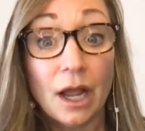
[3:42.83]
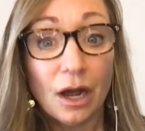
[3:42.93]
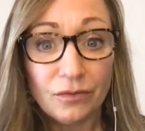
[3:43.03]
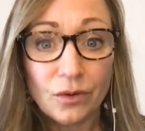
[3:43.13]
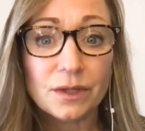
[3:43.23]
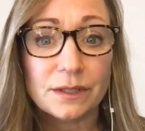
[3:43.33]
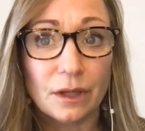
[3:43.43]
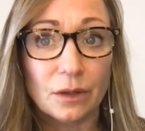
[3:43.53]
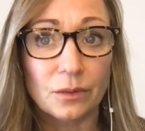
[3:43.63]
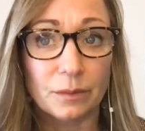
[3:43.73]
of course,
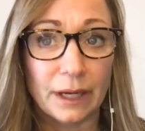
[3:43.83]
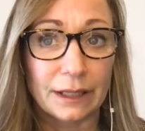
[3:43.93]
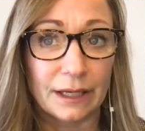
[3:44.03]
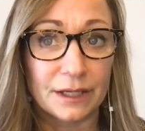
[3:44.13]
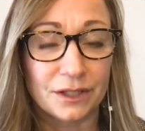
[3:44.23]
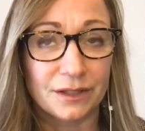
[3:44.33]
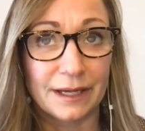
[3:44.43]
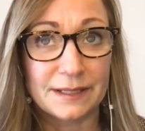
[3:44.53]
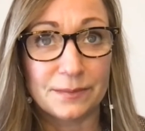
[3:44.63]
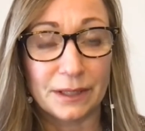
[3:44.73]
along with the biological
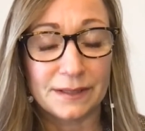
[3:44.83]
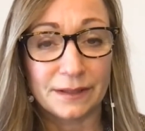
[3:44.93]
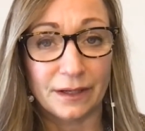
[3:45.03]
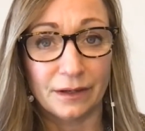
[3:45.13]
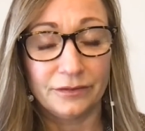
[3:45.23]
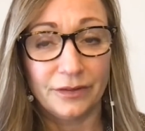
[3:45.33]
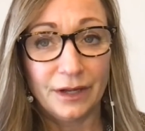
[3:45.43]
aspects of